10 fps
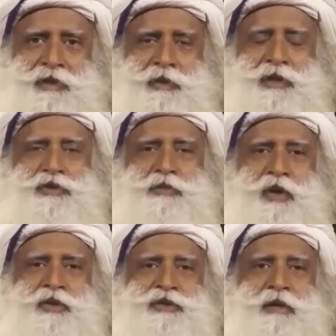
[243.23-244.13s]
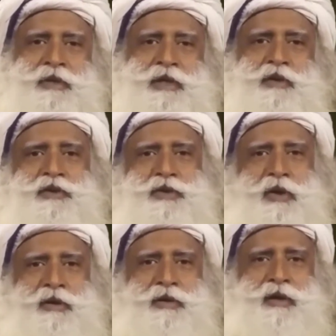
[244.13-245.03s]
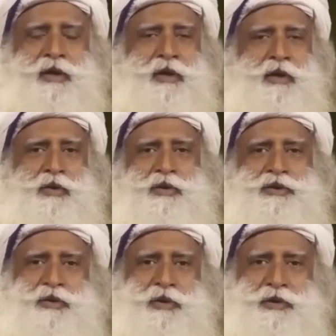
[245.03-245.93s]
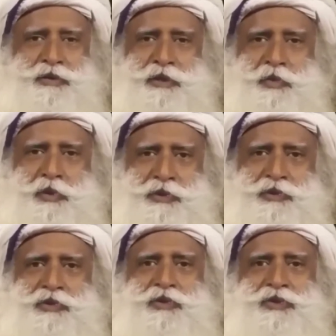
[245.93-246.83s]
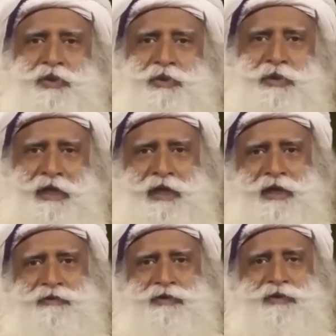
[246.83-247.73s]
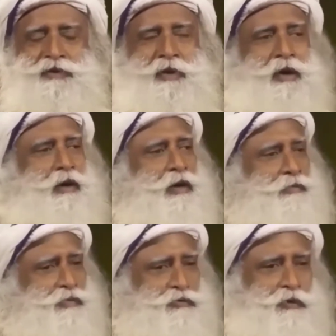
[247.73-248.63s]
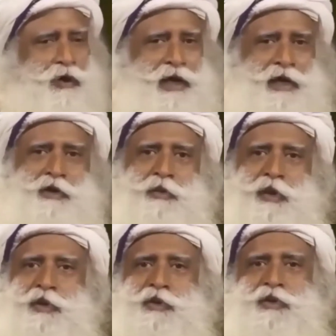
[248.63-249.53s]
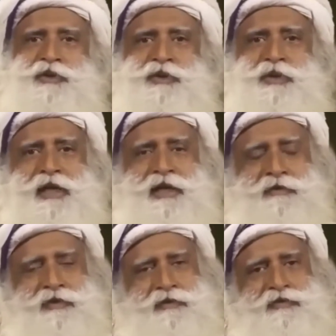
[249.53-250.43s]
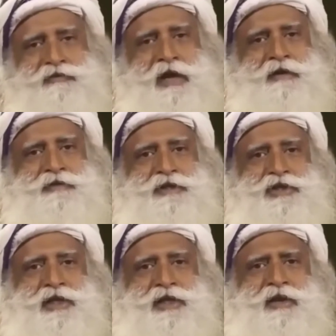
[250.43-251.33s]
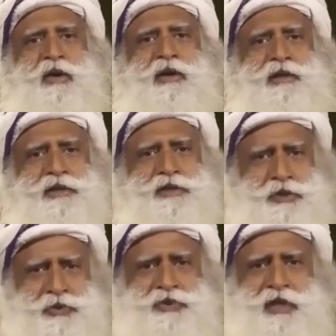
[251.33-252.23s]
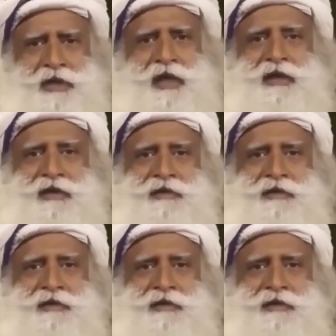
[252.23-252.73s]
When tomorrow something goes wrong, who is going to support you, who is going to take care of you? Or if you fall dead tomorrow, who is going to take care of your wife and children? All these issues are there.